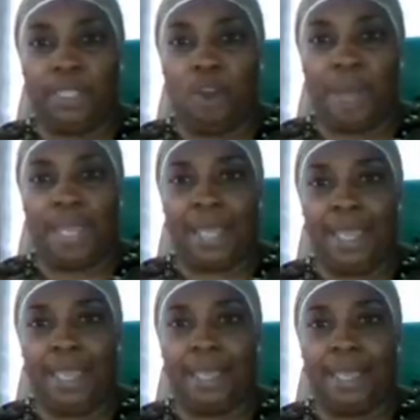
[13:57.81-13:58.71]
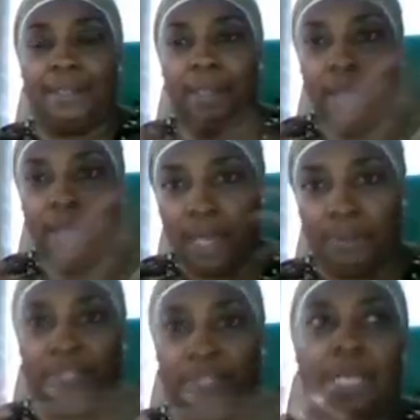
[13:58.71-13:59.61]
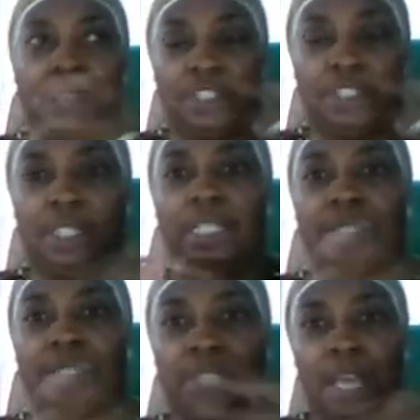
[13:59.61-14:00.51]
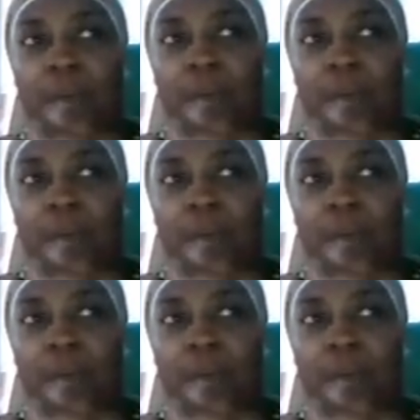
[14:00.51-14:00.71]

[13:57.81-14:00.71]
on my hand and massaged it into his scalp.